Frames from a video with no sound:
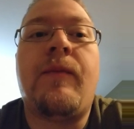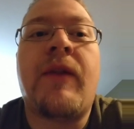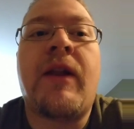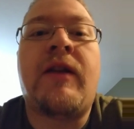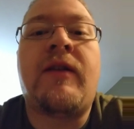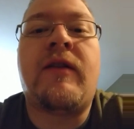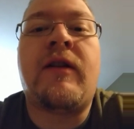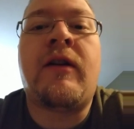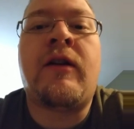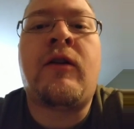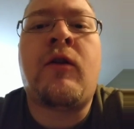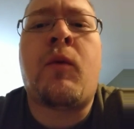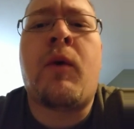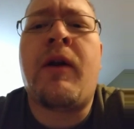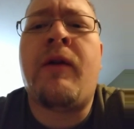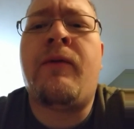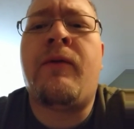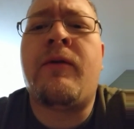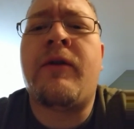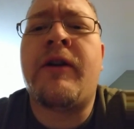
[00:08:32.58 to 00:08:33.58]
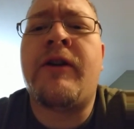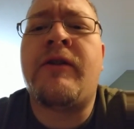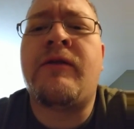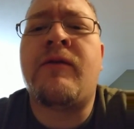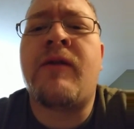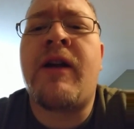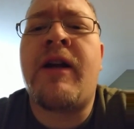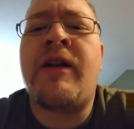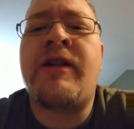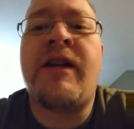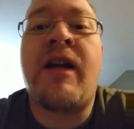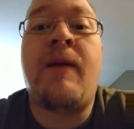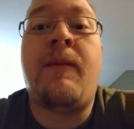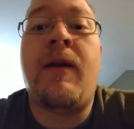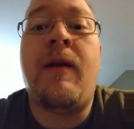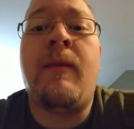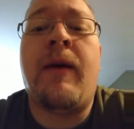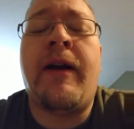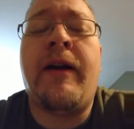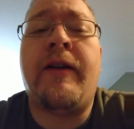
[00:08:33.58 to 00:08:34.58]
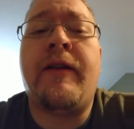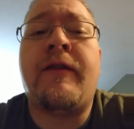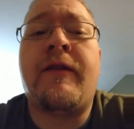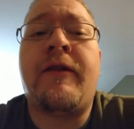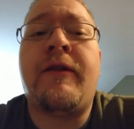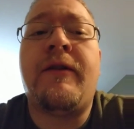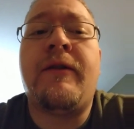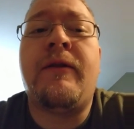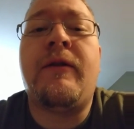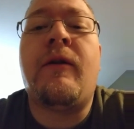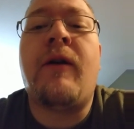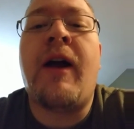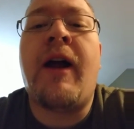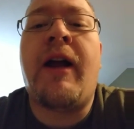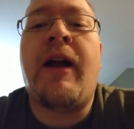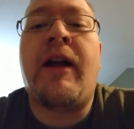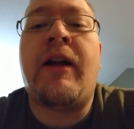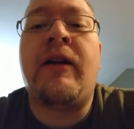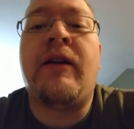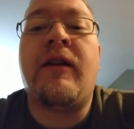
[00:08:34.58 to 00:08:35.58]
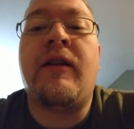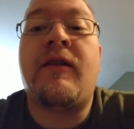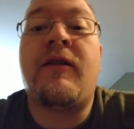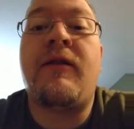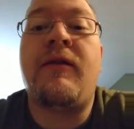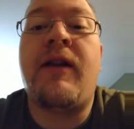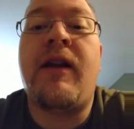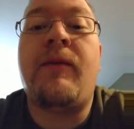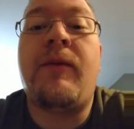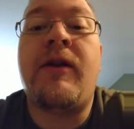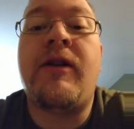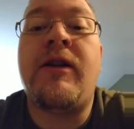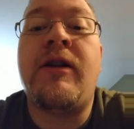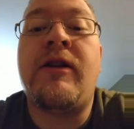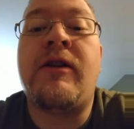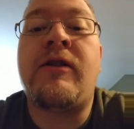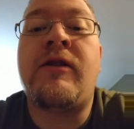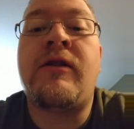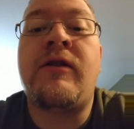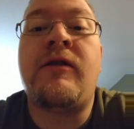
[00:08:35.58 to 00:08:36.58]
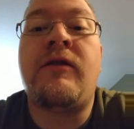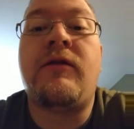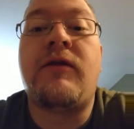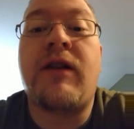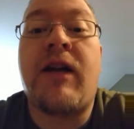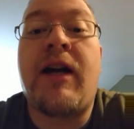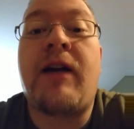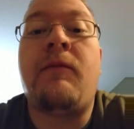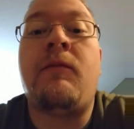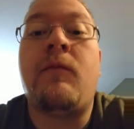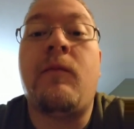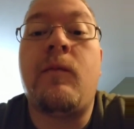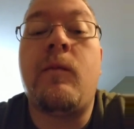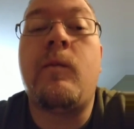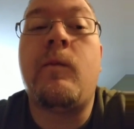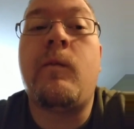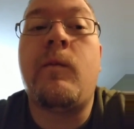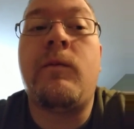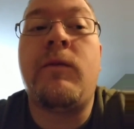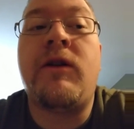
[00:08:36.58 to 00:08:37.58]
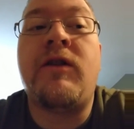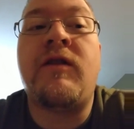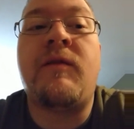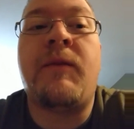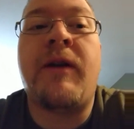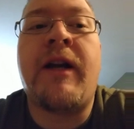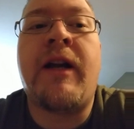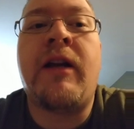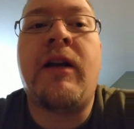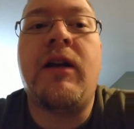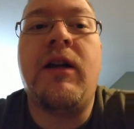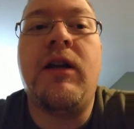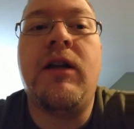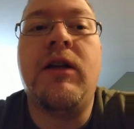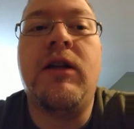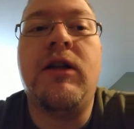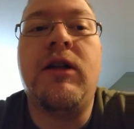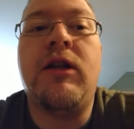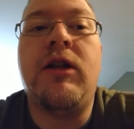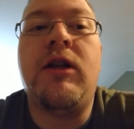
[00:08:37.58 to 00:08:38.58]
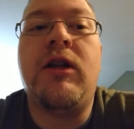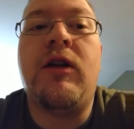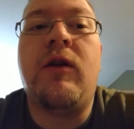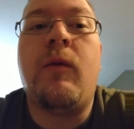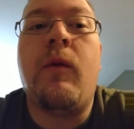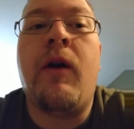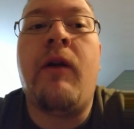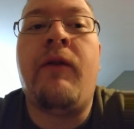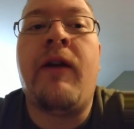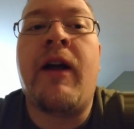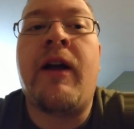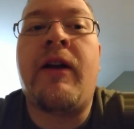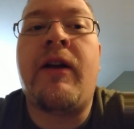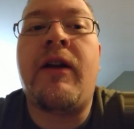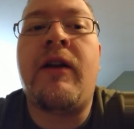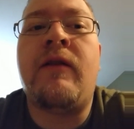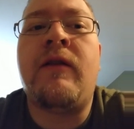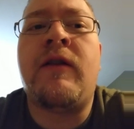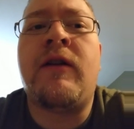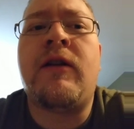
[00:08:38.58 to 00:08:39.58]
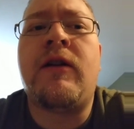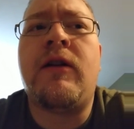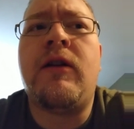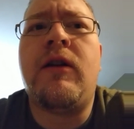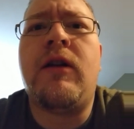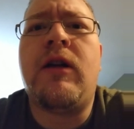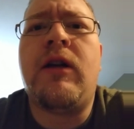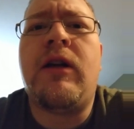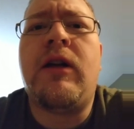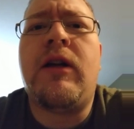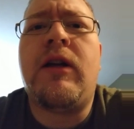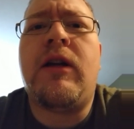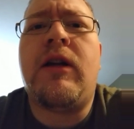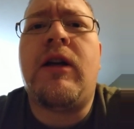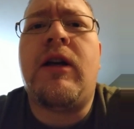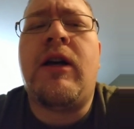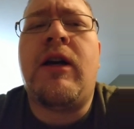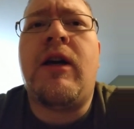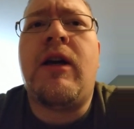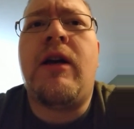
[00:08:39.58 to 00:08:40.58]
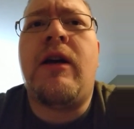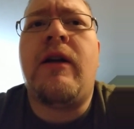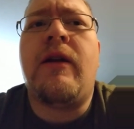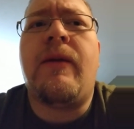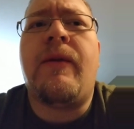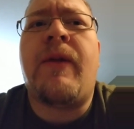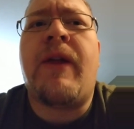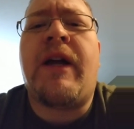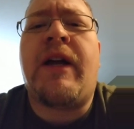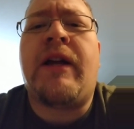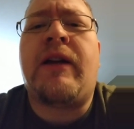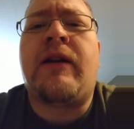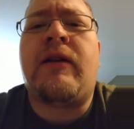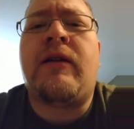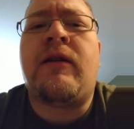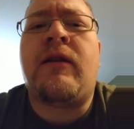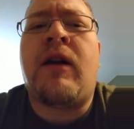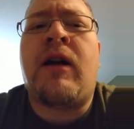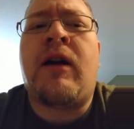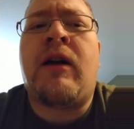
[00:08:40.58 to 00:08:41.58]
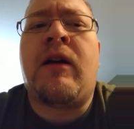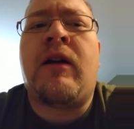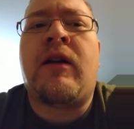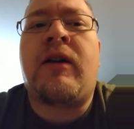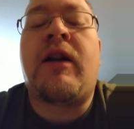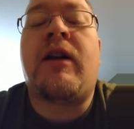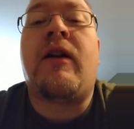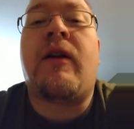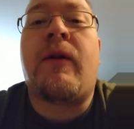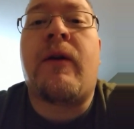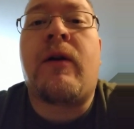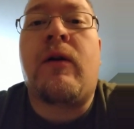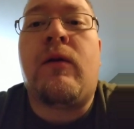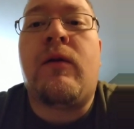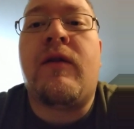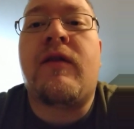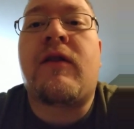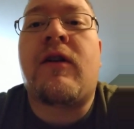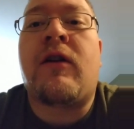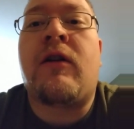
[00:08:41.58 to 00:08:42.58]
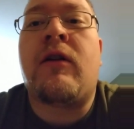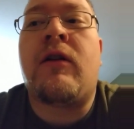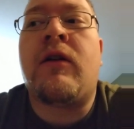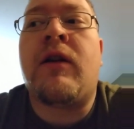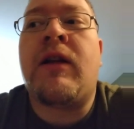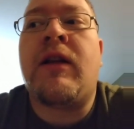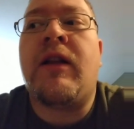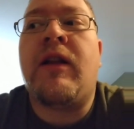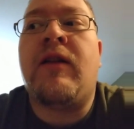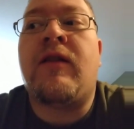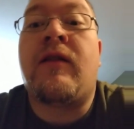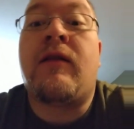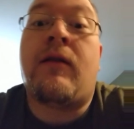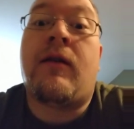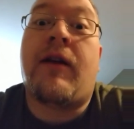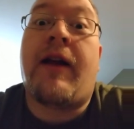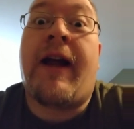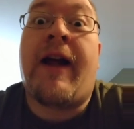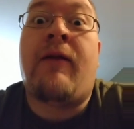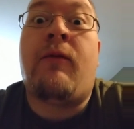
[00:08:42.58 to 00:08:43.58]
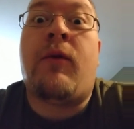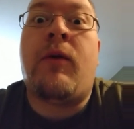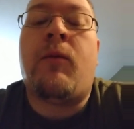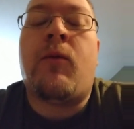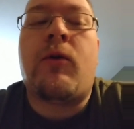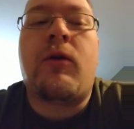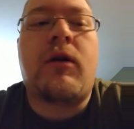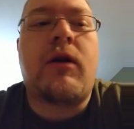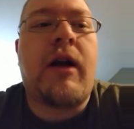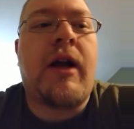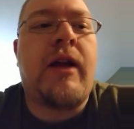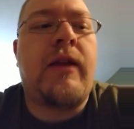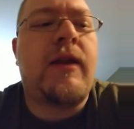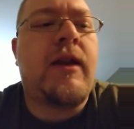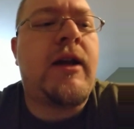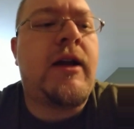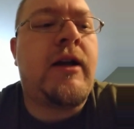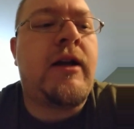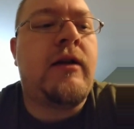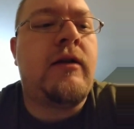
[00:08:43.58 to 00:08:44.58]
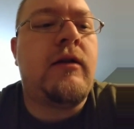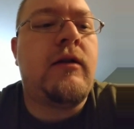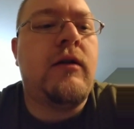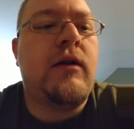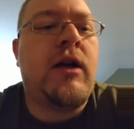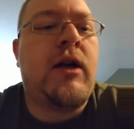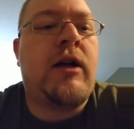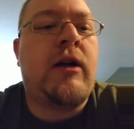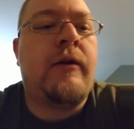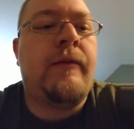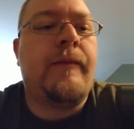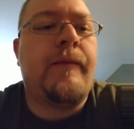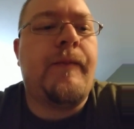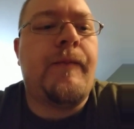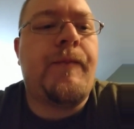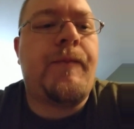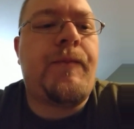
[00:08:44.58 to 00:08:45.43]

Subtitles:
That's a 24-inch range, AP -2, and does 2 damage each shot, which has been handy when I've gotten to use it. Then took another Coldstar, at least because I have one more, and then I'm